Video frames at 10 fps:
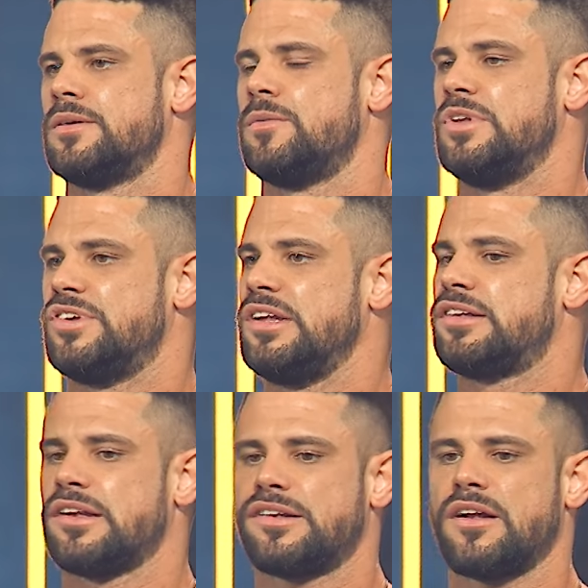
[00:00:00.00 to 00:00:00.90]
When
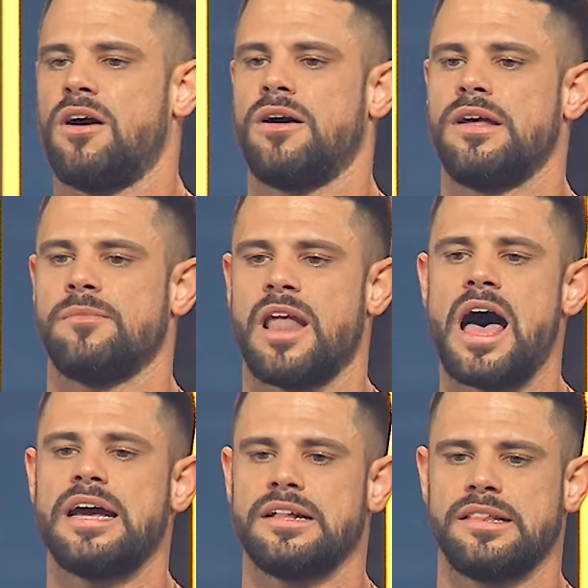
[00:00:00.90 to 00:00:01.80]
Jesus saw him
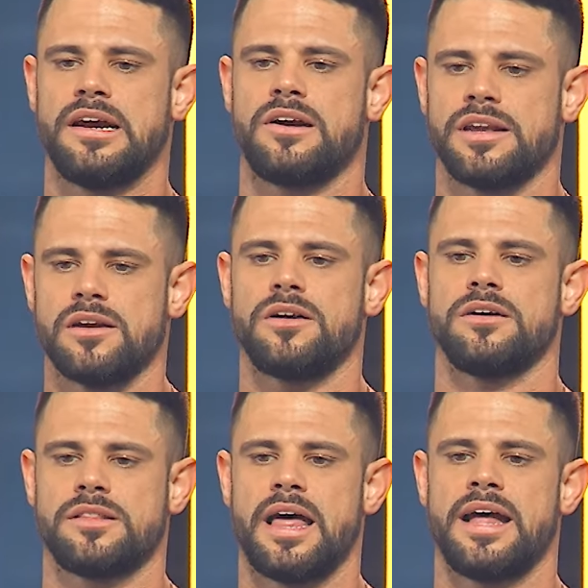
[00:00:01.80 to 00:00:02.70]
lying there and
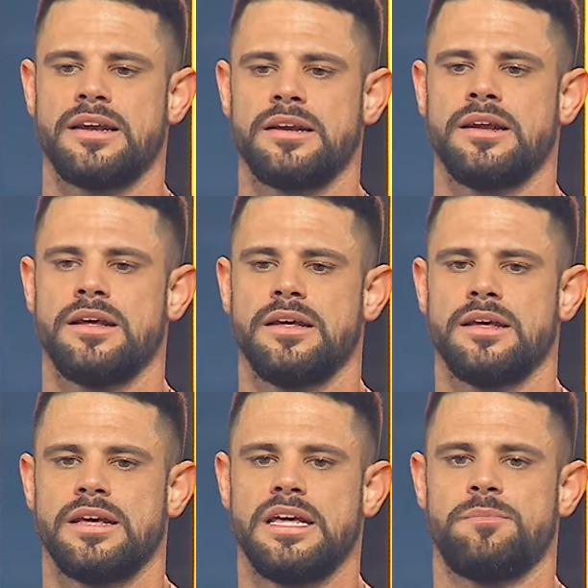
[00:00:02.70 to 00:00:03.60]
learned that
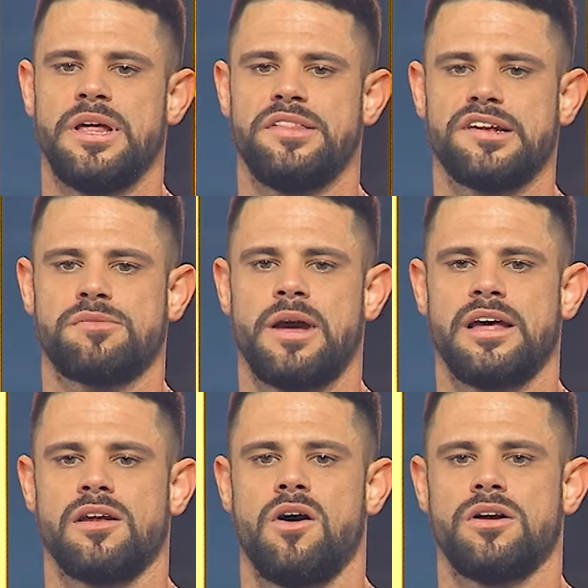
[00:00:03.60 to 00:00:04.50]
he had been this way
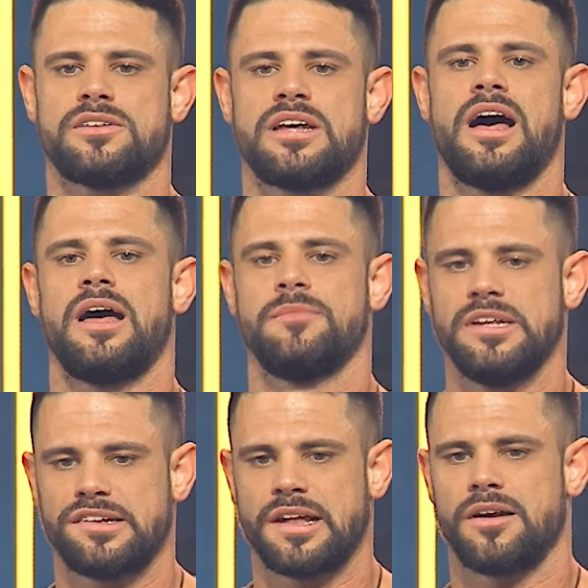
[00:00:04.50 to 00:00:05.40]
a long time,
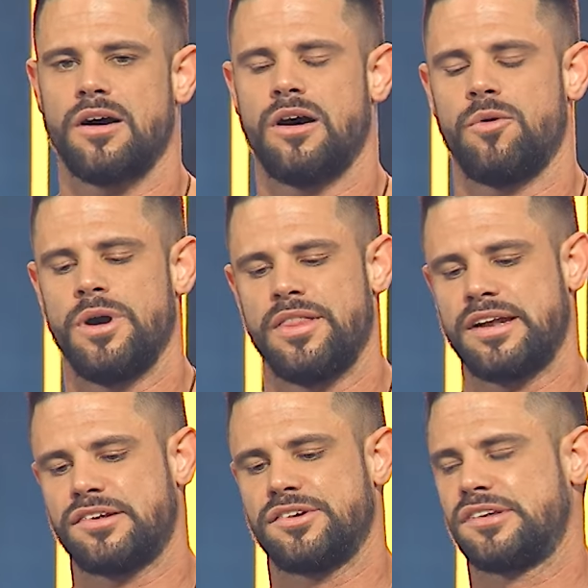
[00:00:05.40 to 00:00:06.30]
he said, oh, well,
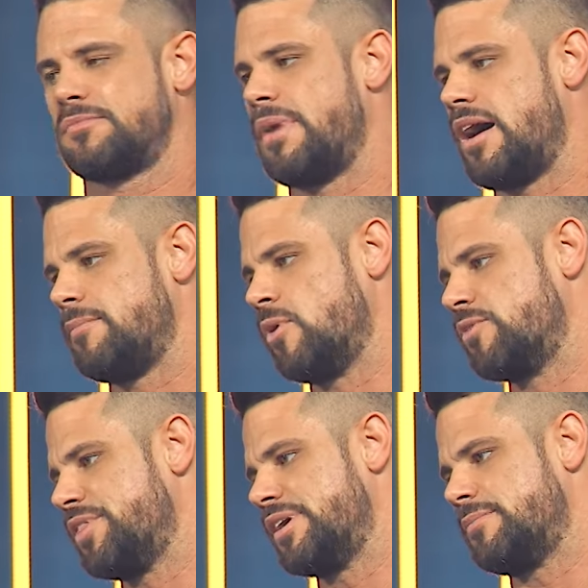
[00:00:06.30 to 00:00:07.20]
that's just Bob
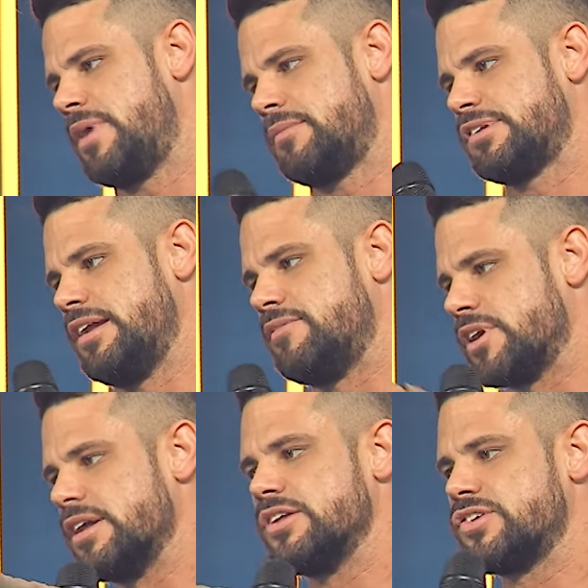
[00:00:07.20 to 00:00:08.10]
over there. Bob's never
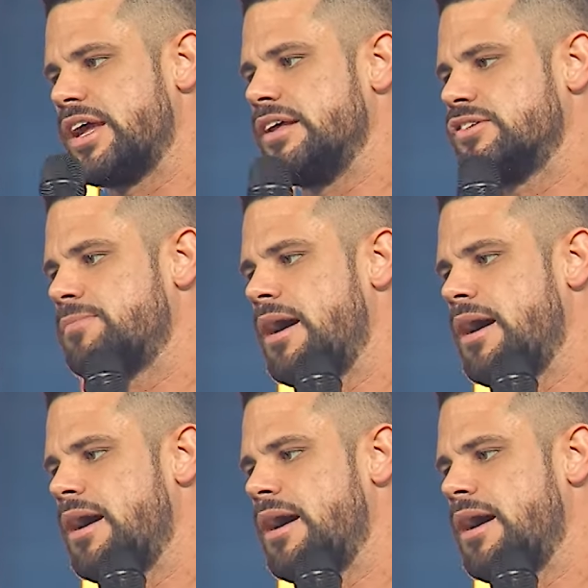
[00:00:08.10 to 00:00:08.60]
going to change.